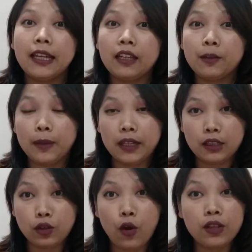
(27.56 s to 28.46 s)
taking
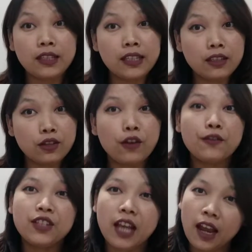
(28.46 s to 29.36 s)
place on 6th
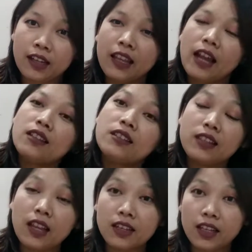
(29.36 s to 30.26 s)
of Jan, that
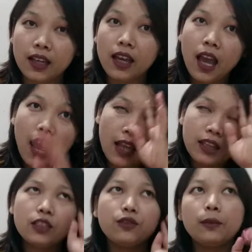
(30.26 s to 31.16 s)
is Sunday,
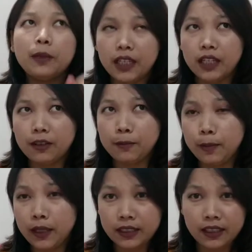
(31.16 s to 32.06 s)
and this will be
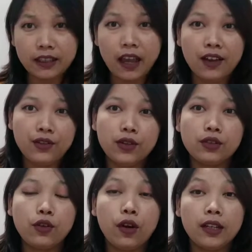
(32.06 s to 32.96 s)
taking place in the
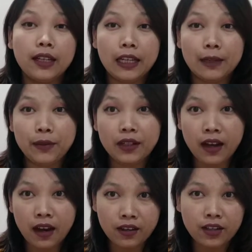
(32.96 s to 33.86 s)
address called Le
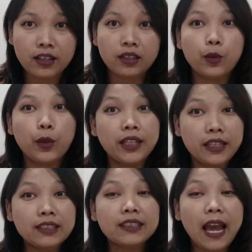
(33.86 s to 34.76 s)
Meridien,
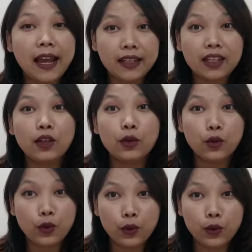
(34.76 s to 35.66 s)
28 Sankey
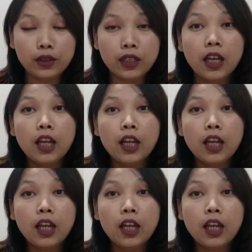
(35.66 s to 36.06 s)
Road,